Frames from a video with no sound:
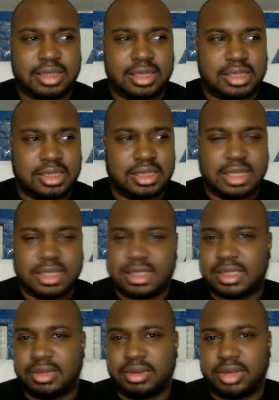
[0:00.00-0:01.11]
doesn't
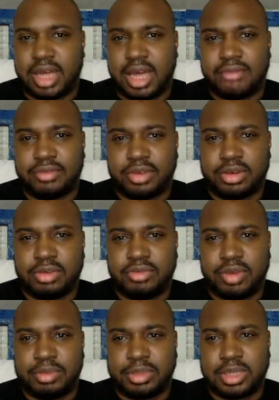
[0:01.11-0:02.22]
necessarily have a good
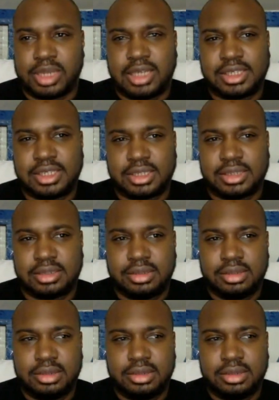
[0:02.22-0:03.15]
reputation,